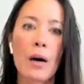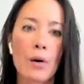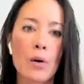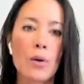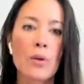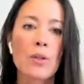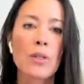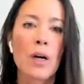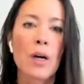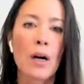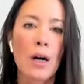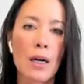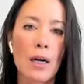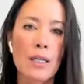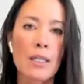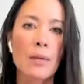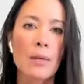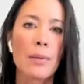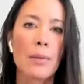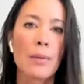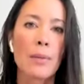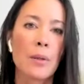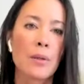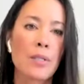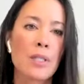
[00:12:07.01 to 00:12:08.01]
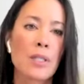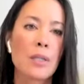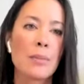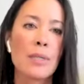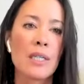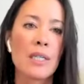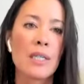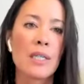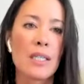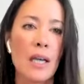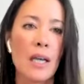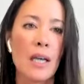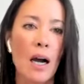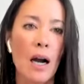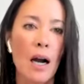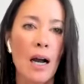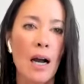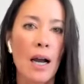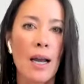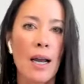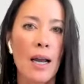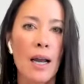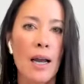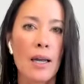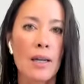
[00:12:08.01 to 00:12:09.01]
who talked about
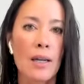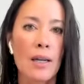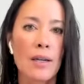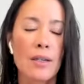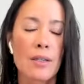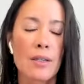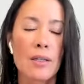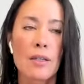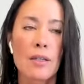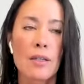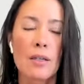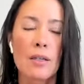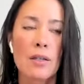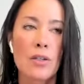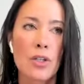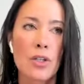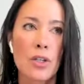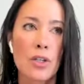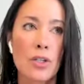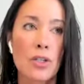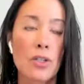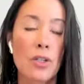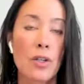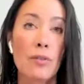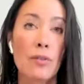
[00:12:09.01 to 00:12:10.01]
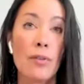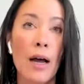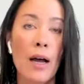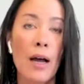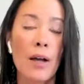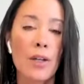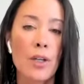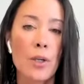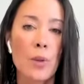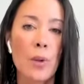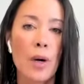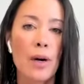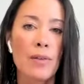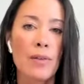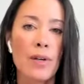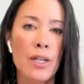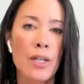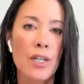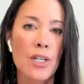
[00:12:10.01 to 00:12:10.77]
CBTI and just the value of it.